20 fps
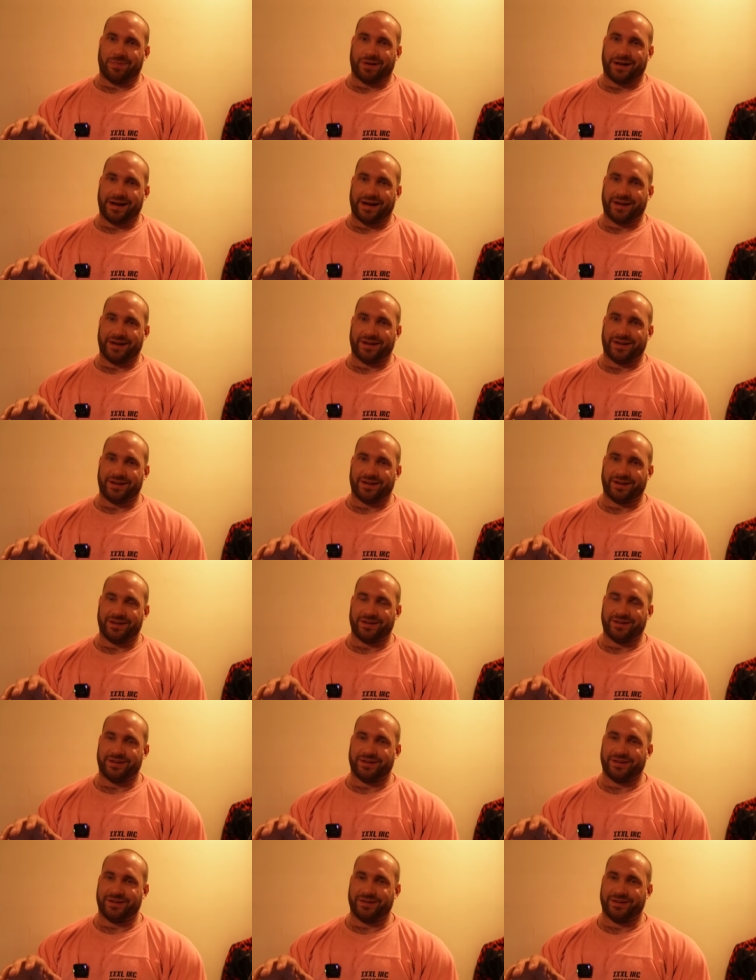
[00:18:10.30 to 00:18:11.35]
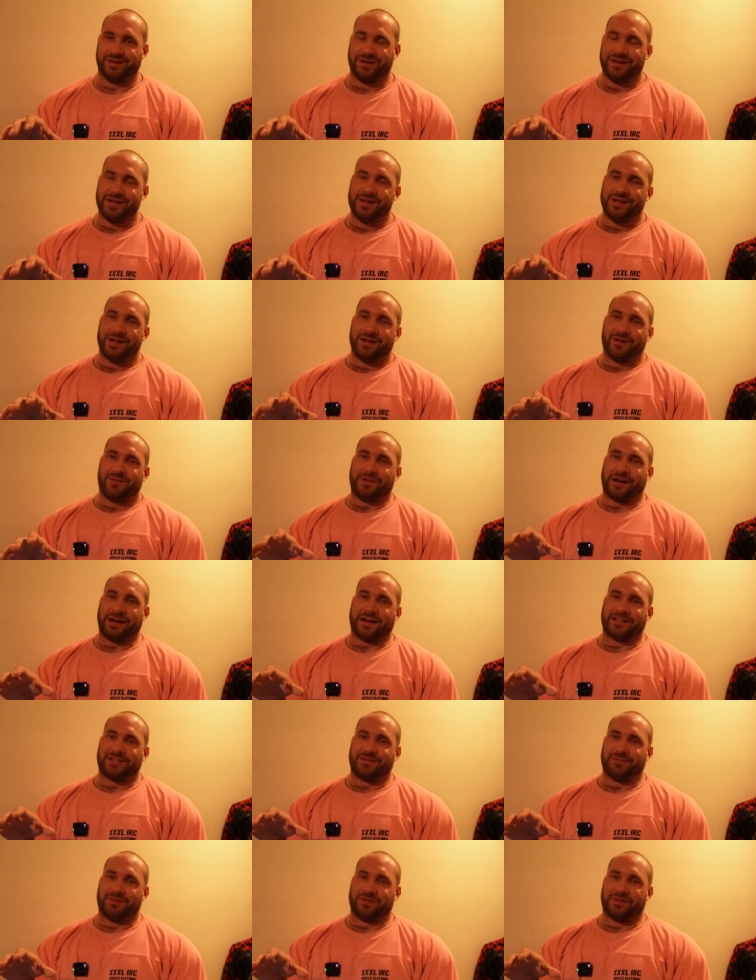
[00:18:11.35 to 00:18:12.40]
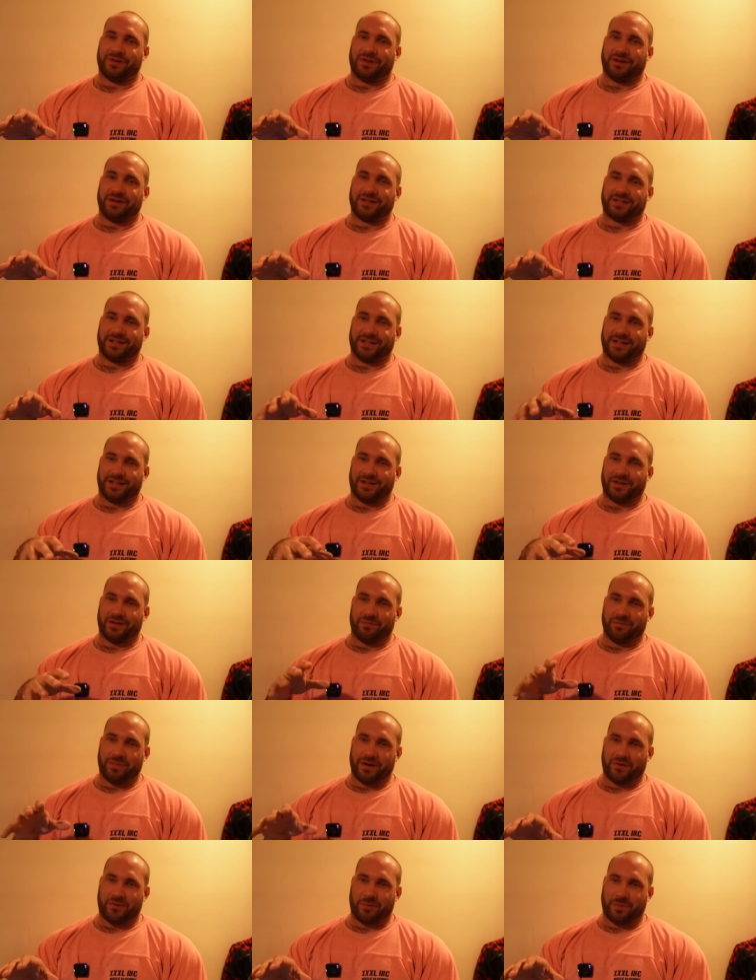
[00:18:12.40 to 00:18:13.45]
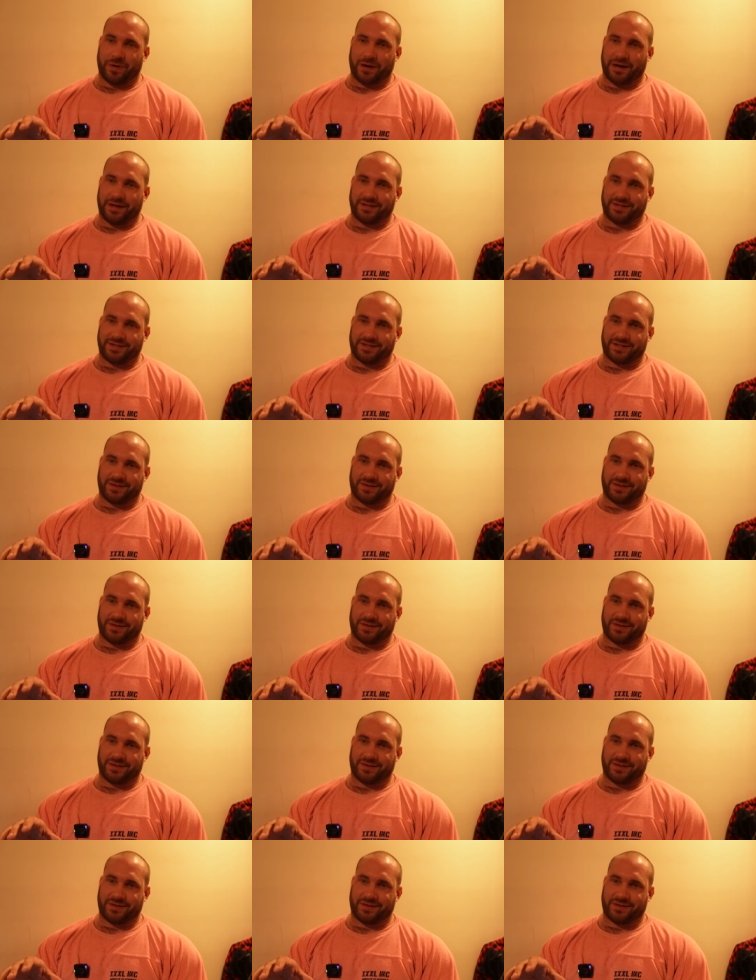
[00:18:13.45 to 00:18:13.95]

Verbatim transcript: plan. I don't do flexible dieting, I do meal plans.